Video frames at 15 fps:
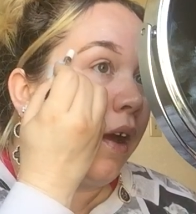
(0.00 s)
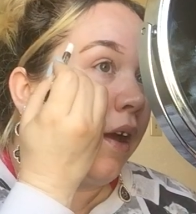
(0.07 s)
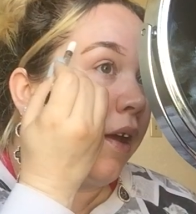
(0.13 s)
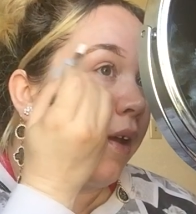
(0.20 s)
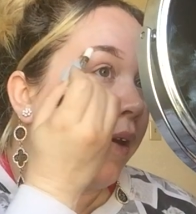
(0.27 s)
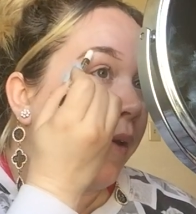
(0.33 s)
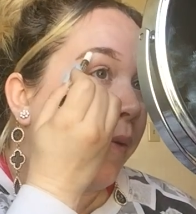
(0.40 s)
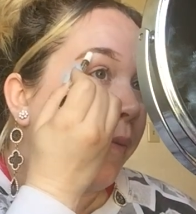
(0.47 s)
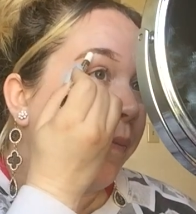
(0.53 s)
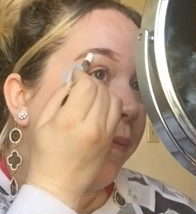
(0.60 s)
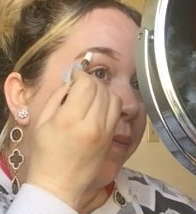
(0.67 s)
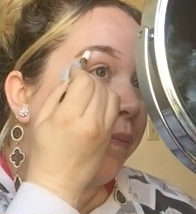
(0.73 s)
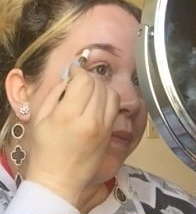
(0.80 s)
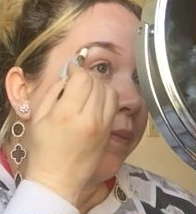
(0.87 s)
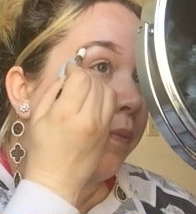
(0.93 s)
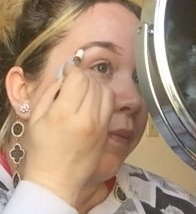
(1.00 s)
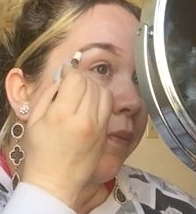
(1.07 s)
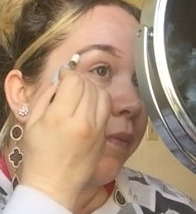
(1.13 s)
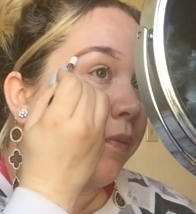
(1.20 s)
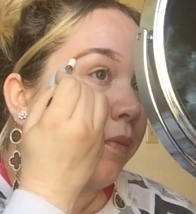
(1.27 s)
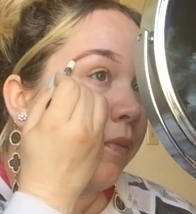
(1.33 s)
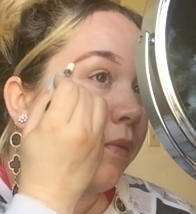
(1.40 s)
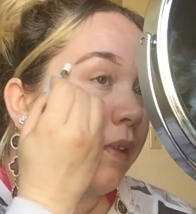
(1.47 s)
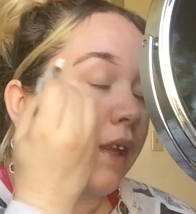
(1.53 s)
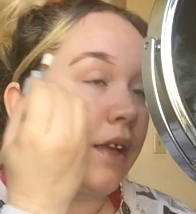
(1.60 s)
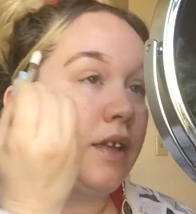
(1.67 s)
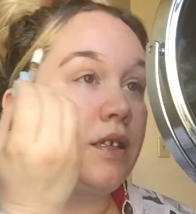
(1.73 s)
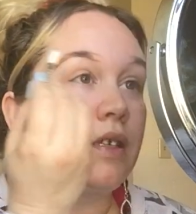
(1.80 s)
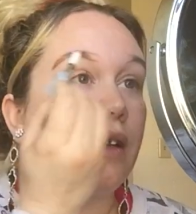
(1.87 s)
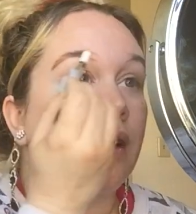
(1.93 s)

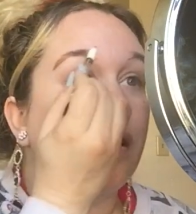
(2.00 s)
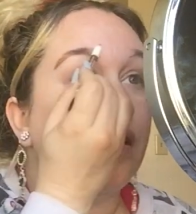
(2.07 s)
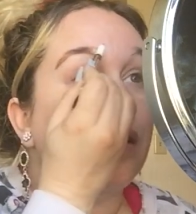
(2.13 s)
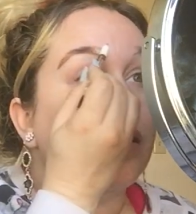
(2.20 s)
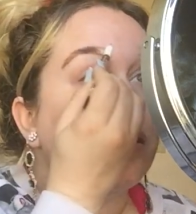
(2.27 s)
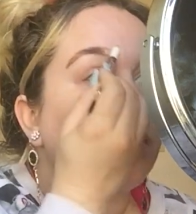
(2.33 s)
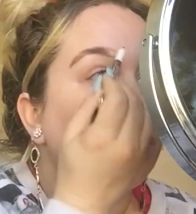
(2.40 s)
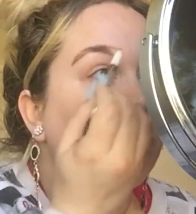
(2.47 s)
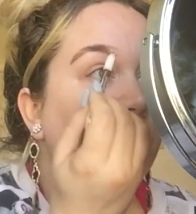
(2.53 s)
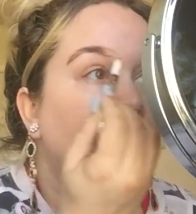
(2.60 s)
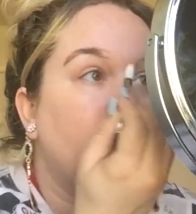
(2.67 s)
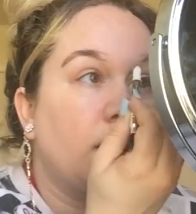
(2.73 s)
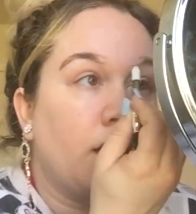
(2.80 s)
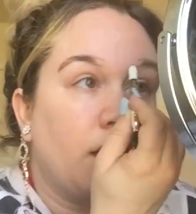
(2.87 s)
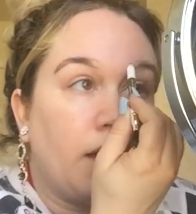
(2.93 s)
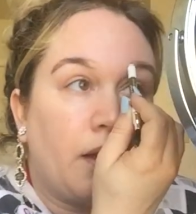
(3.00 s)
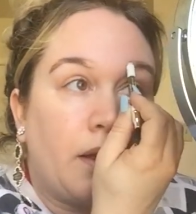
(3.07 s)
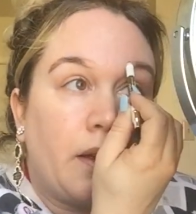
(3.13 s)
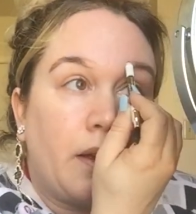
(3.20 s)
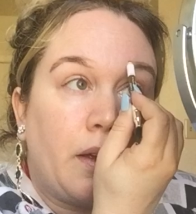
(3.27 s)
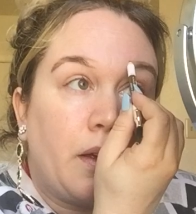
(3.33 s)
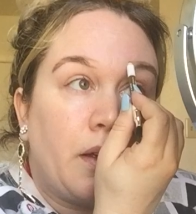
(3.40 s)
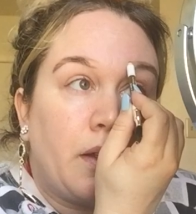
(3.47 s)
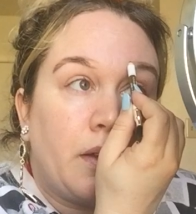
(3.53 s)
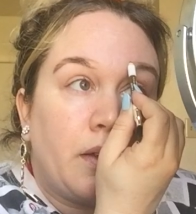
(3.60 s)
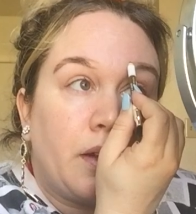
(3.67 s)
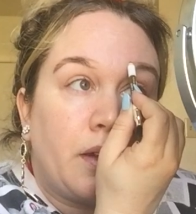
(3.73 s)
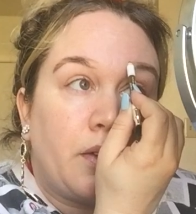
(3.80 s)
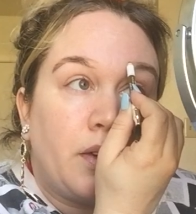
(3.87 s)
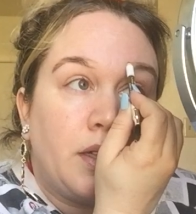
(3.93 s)
It's not like something
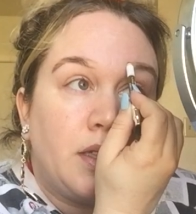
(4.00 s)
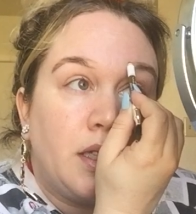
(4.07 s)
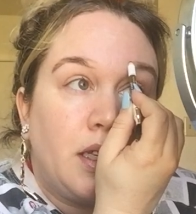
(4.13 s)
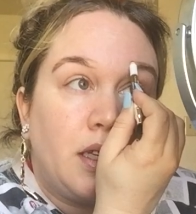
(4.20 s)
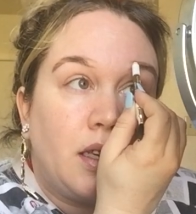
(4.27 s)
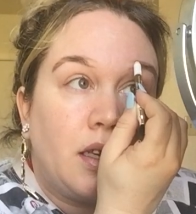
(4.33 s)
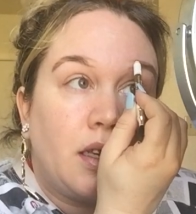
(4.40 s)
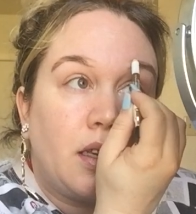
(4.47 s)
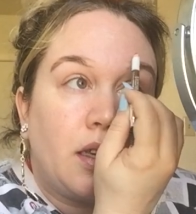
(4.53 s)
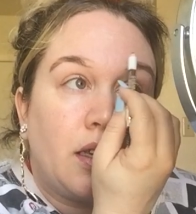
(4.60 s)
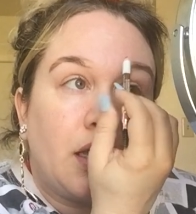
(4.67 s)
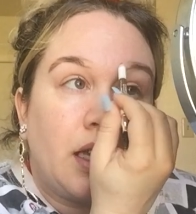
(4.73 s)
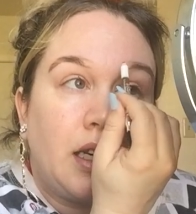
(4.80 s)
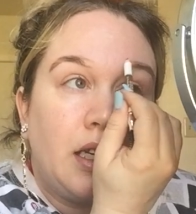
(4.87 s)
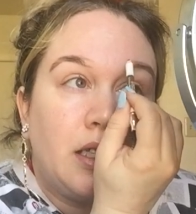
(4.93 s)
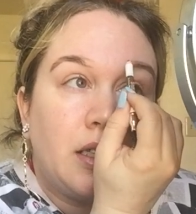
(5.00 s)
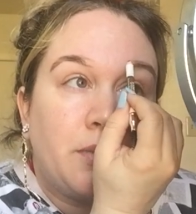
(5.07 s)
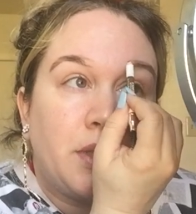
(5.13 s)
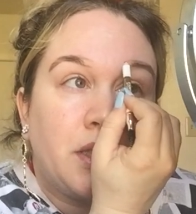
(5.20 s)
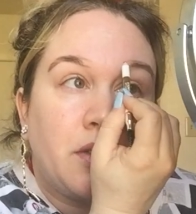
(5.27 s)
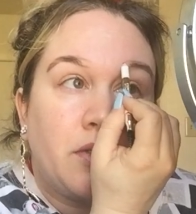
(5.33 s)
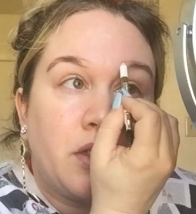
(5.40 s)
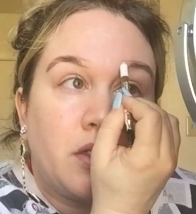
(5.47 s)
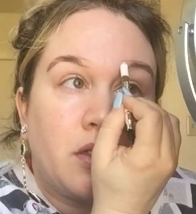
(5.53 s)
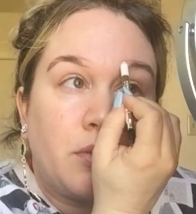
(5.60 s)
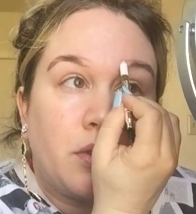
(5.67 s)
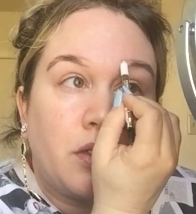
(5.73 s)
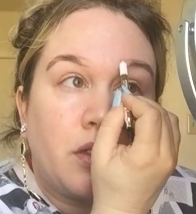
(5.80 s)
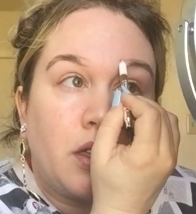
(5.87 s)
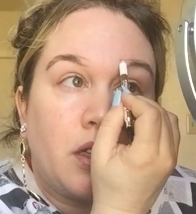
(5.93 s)
that crazy. I need to tell myself to
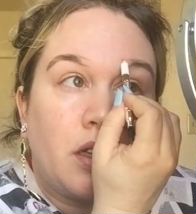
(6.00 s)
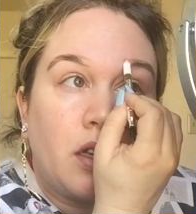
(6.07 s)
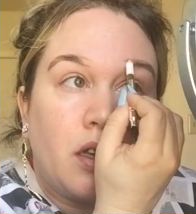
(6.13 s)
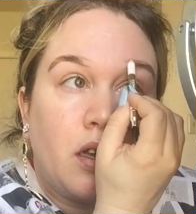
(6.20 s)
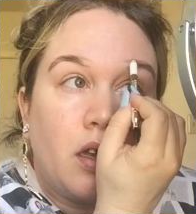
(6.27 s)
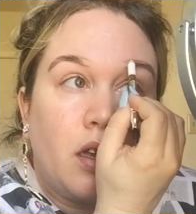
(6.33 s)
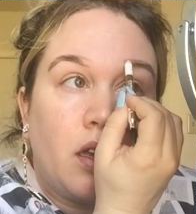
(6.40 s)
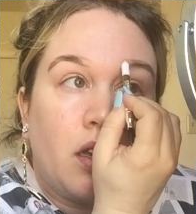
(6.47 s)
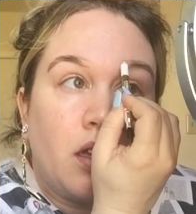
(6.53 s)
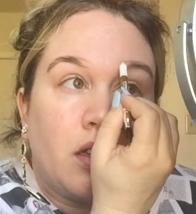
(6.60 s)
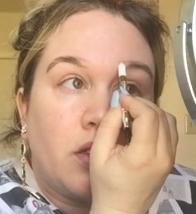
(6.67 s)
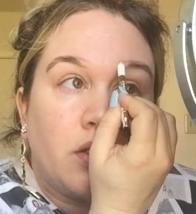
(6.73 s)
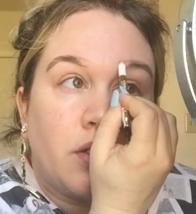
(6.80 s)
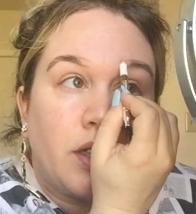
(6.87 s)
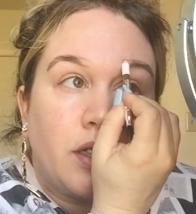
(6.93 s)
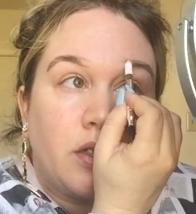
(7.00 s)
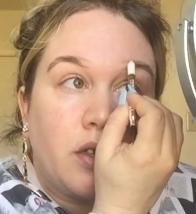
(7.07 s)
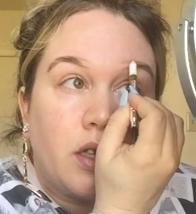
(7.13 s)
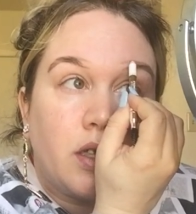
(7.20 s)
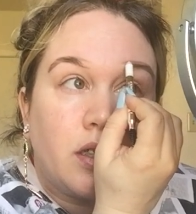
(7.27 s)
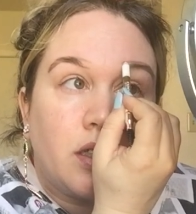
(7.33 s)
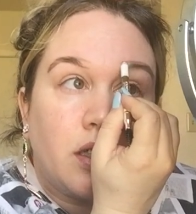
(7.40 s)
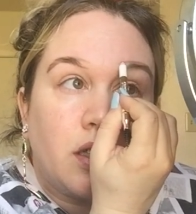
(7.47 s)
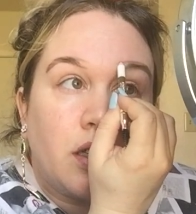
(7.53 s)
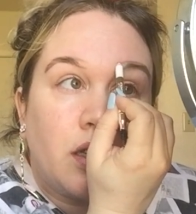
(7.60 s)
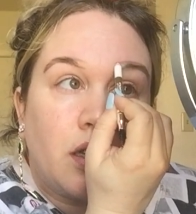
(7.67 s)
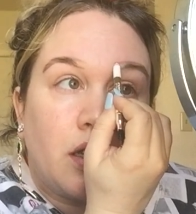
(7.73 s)
stop talking so I can do this.